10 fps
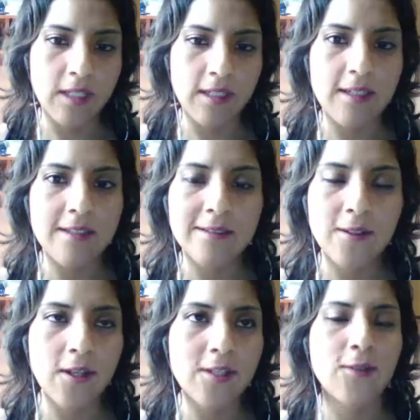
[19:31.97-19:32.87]
that it is
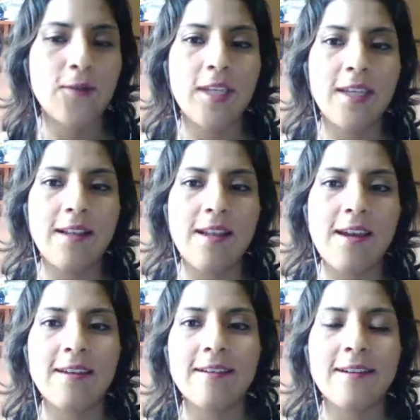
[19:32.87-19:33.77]
going to be
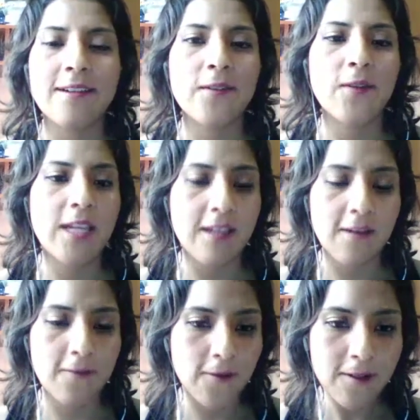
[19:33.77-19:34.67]
like a great
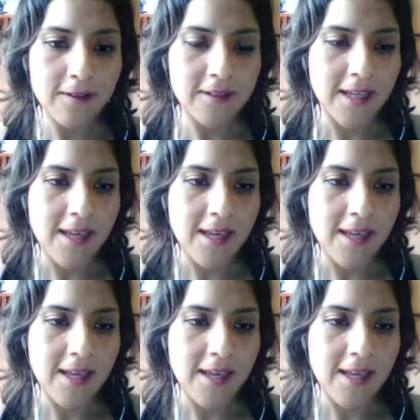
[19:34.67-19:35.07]
effort,